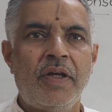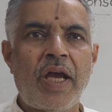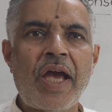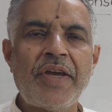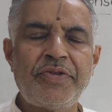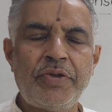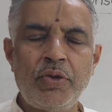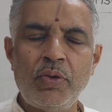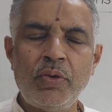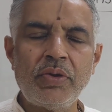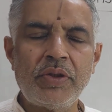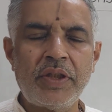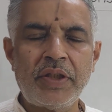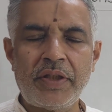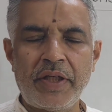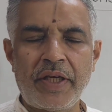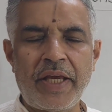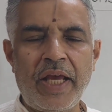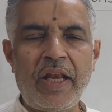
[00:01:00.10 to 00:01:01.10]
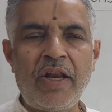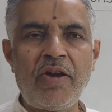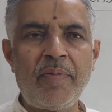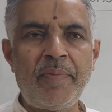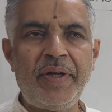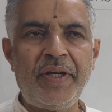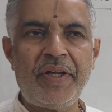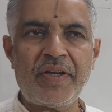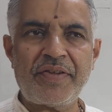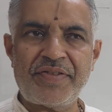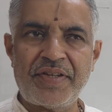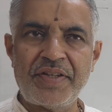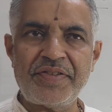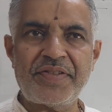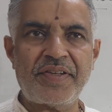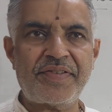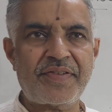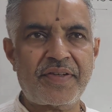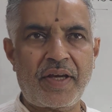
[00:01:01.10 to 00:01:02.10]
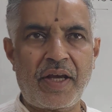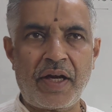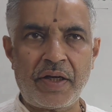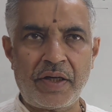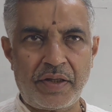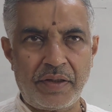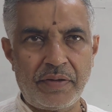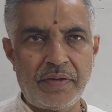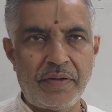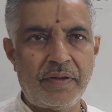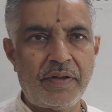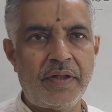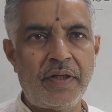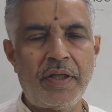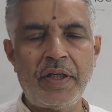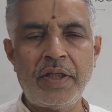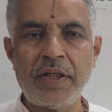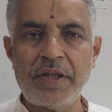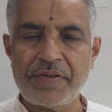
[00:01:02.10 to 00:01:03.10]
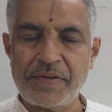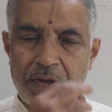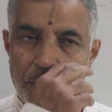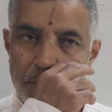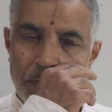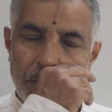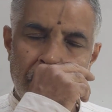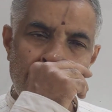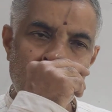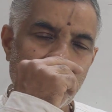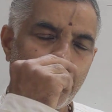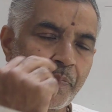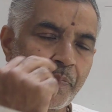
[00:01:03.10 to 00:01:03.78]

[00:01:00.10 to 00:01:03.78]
as you know that the galvanometer senses current in the circuit,